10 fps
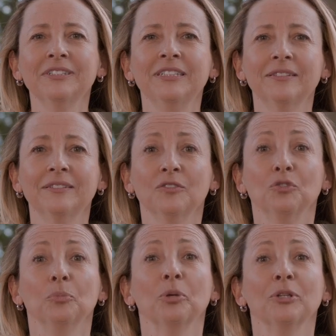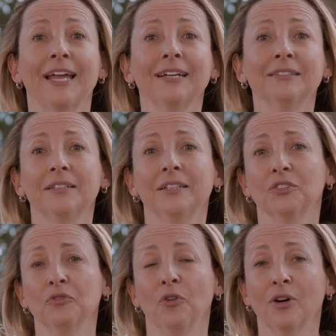needs to protect
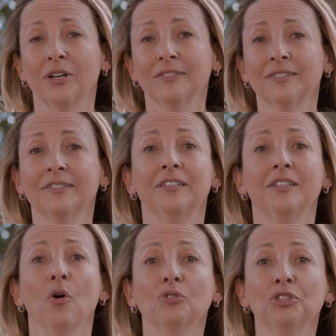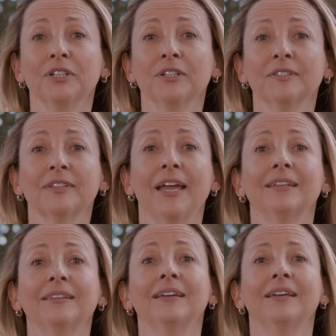its forests, the oceans,
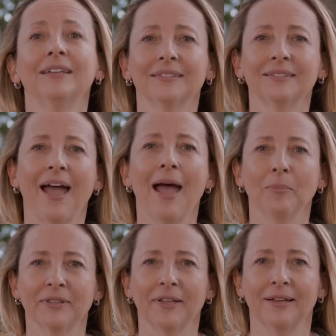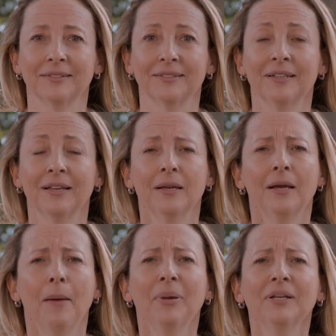and its habitats.
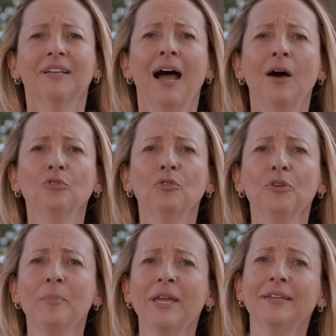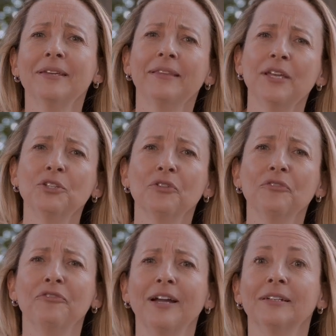But how do you make nature
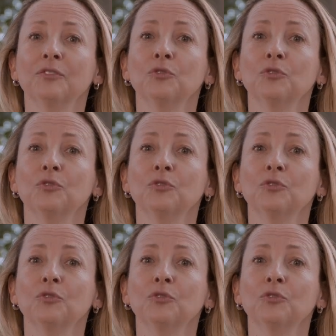finance